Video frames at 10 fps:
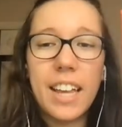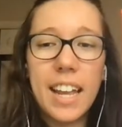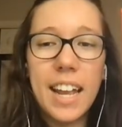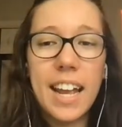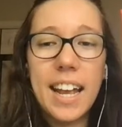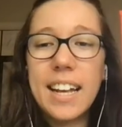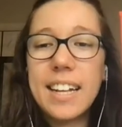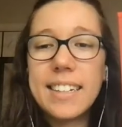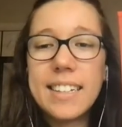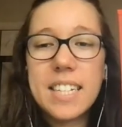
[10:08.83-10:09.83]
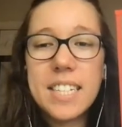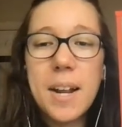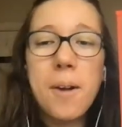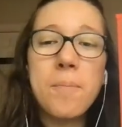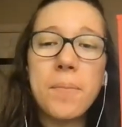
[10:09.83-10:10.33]
It.
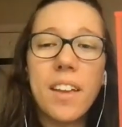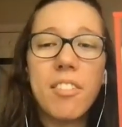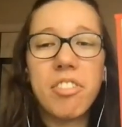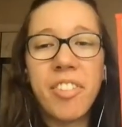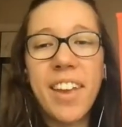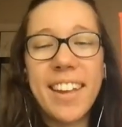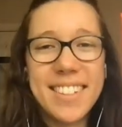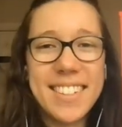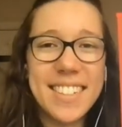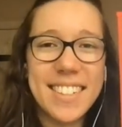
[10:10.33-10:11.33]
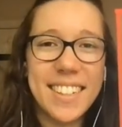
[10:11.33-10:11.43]
Fit.